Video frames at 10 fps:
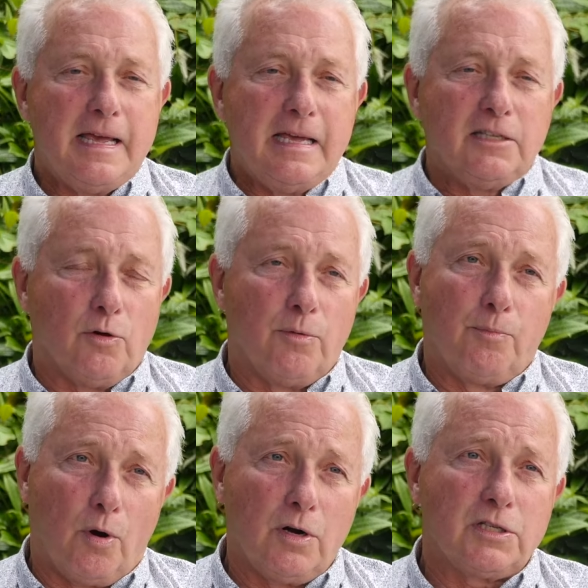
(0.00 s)
So when
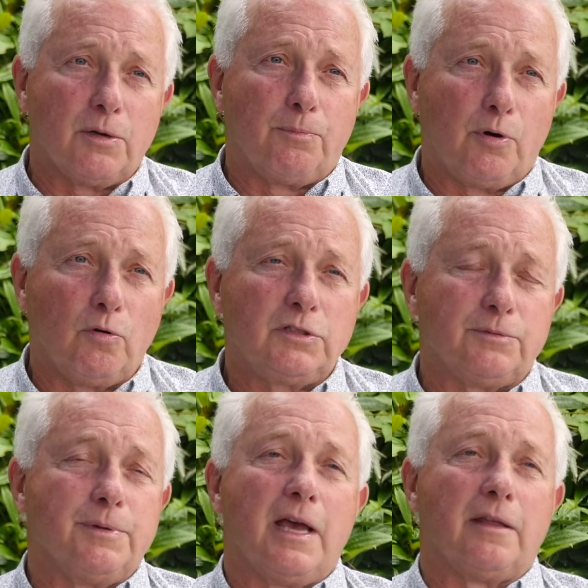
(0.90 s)
Boris approached
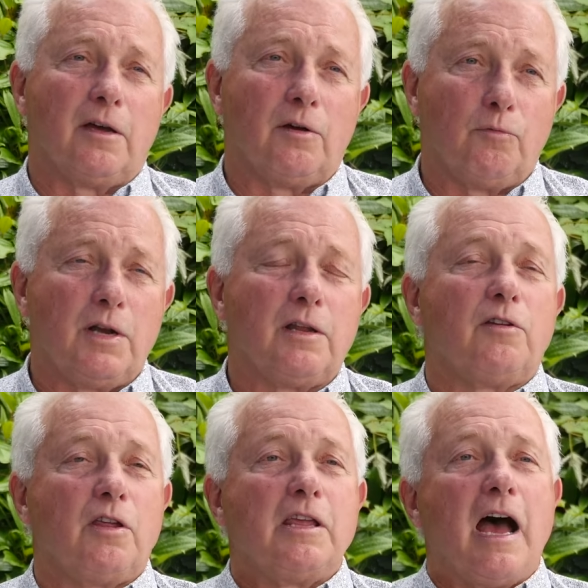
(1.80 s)
me, I thought, what an
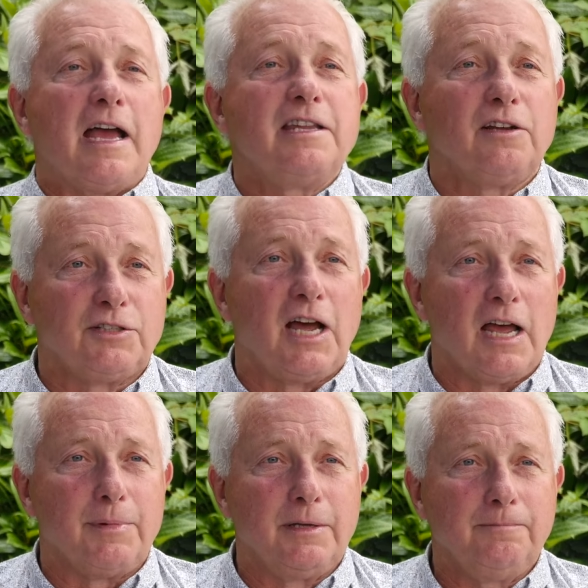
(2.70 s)
ideal
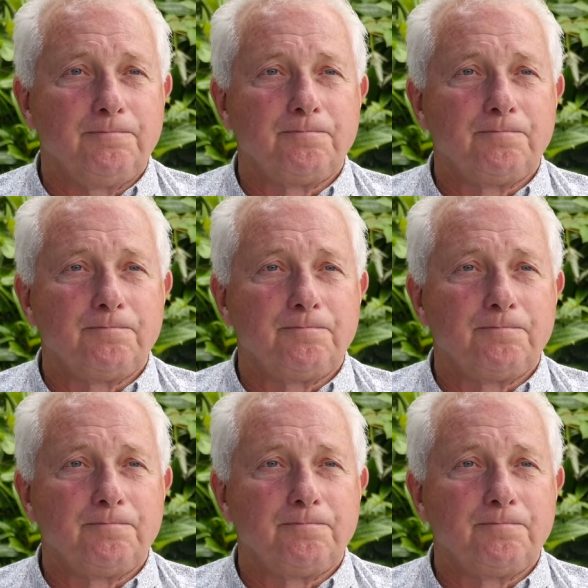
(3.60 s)
timing,